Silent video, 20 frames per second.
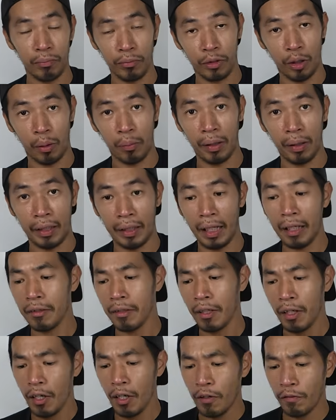drop like
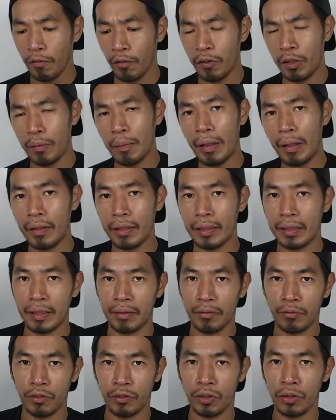that. For Rebel,
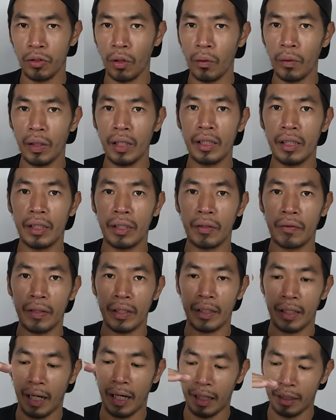it's slowly
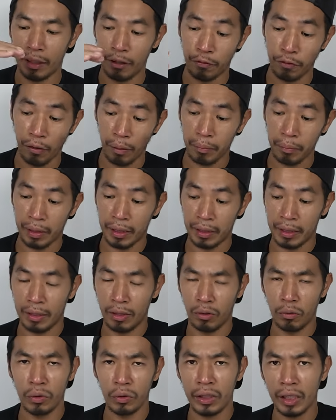degrade and the form is
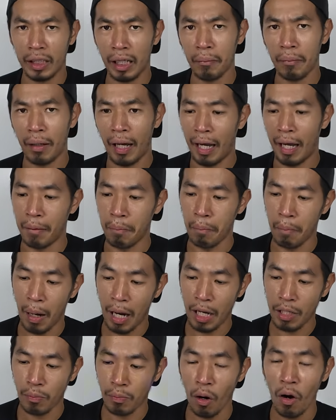loosened up and
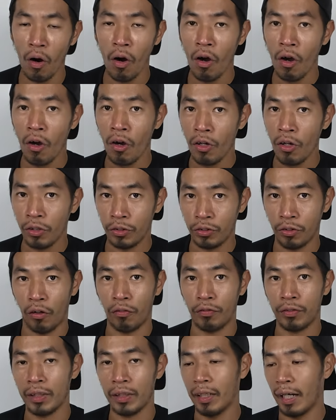much more
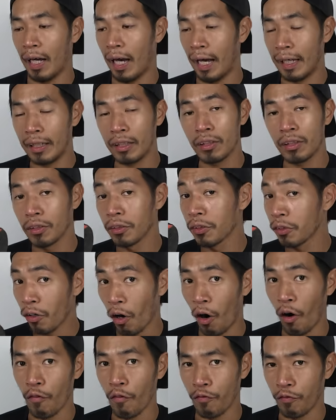softer and
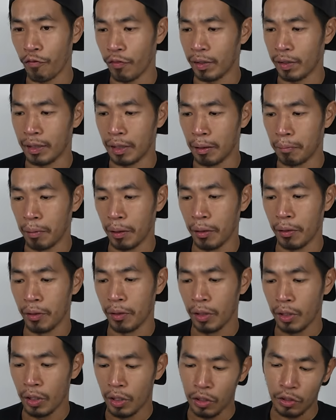
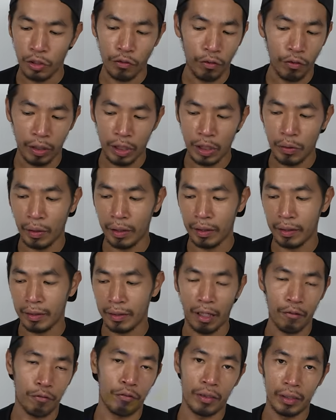comfortable. So for this
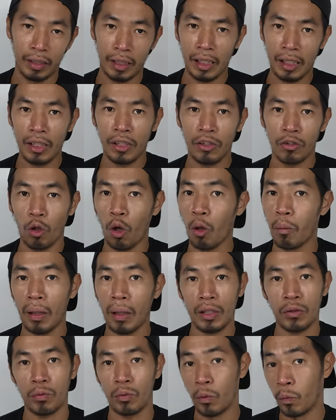one, definitely
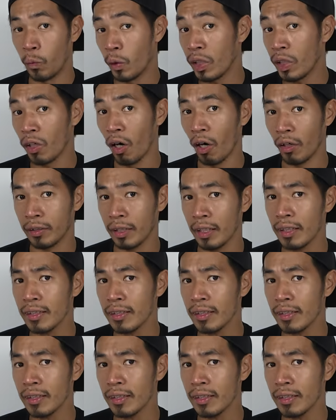Novablast will win on